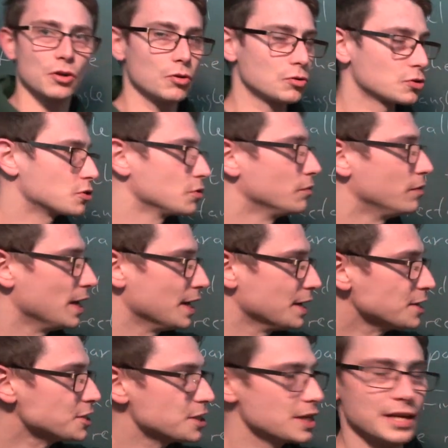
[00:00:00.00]
going to
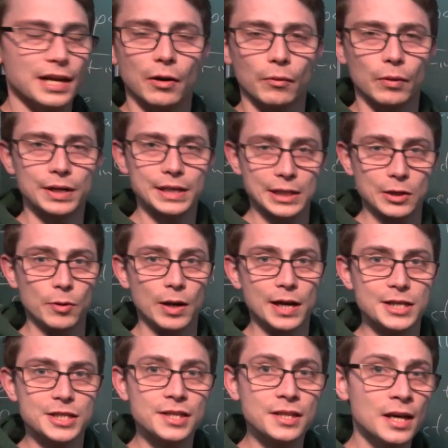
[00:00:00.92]
vanish in our
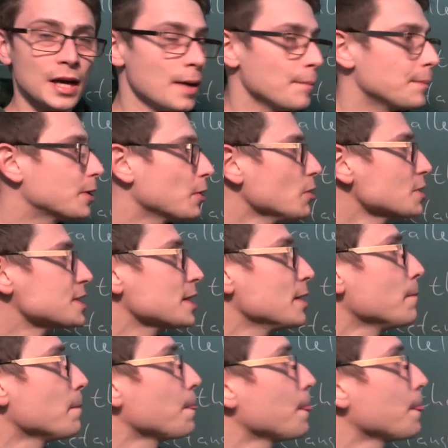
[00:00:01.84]
equation, because